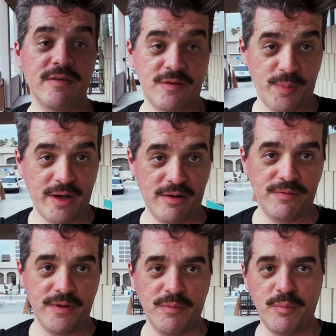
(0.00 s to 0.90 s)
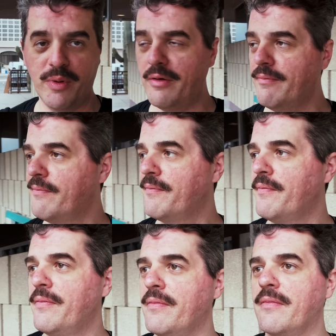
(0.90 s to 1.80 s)
expired film, but
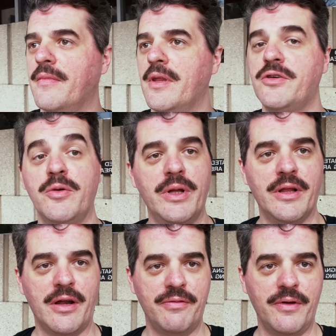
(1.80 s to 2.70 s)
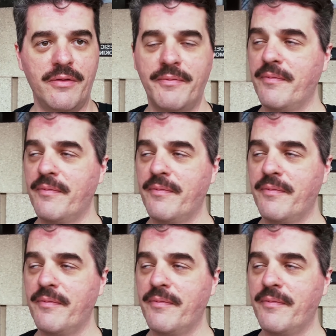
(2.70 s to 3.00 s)
it should be a lot of fun.